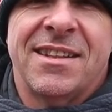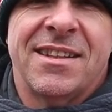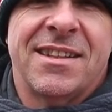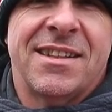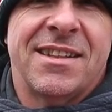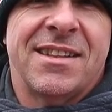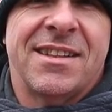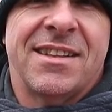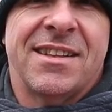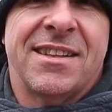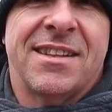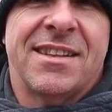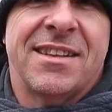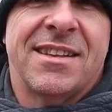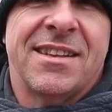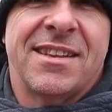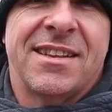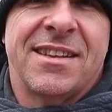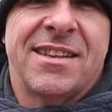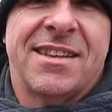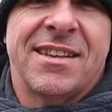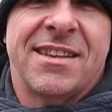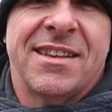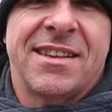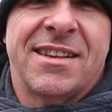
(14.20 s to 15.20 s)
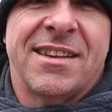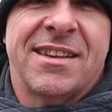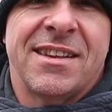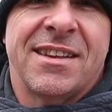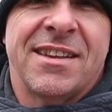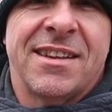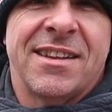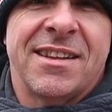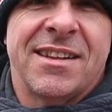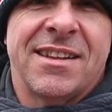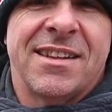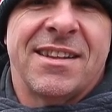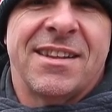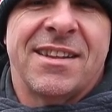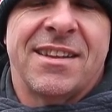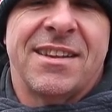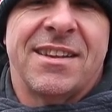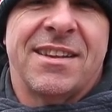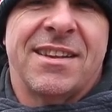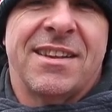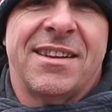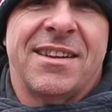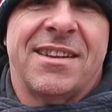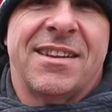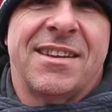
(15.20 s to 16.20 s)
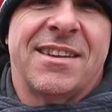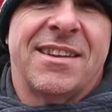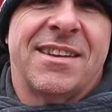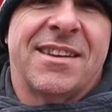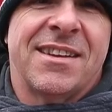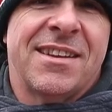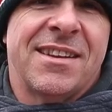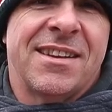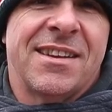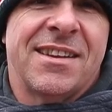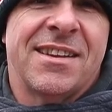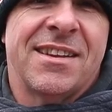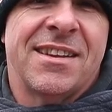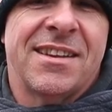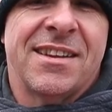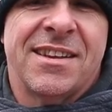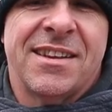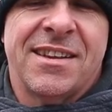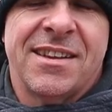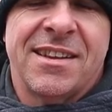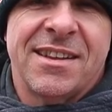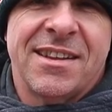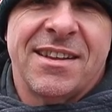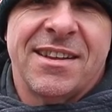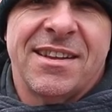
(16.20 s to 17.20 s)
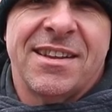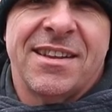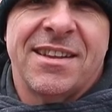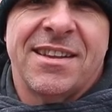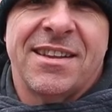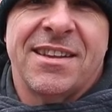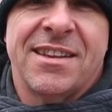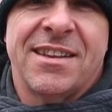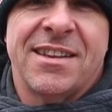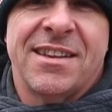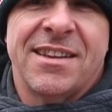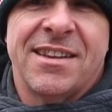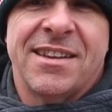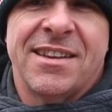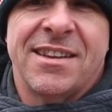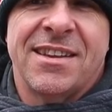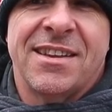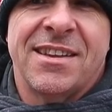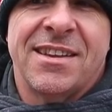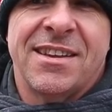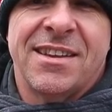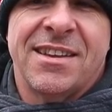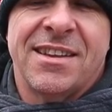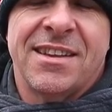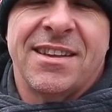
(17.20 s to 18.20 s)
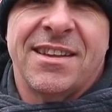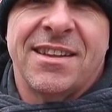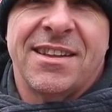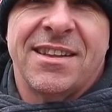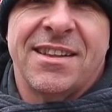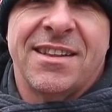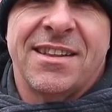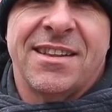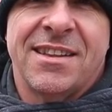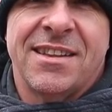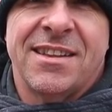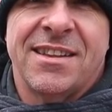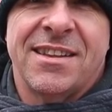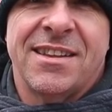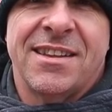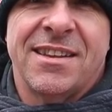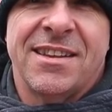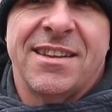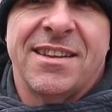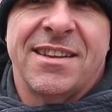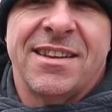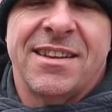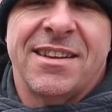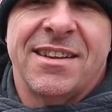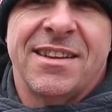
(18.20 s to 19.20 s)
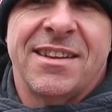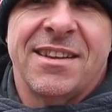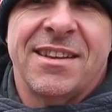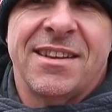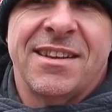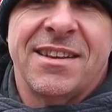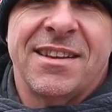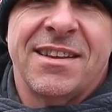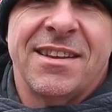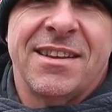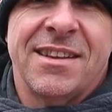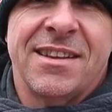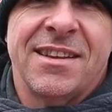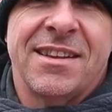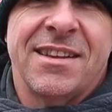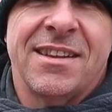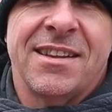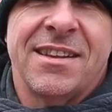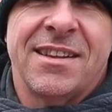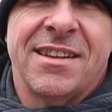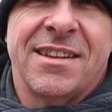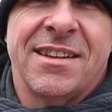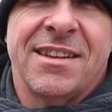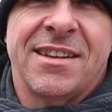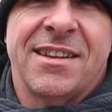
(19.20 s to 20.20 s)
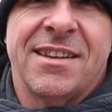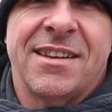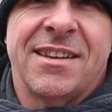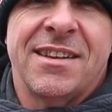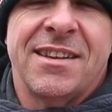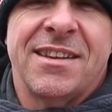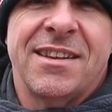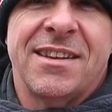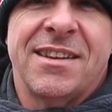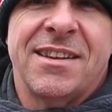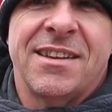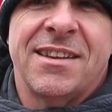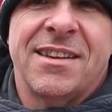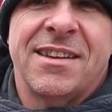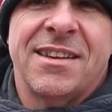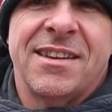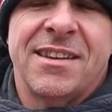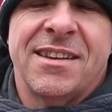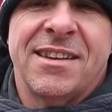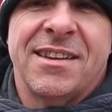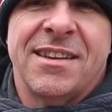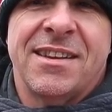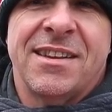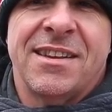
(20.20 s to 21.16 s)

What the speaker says: The person shown says nothing.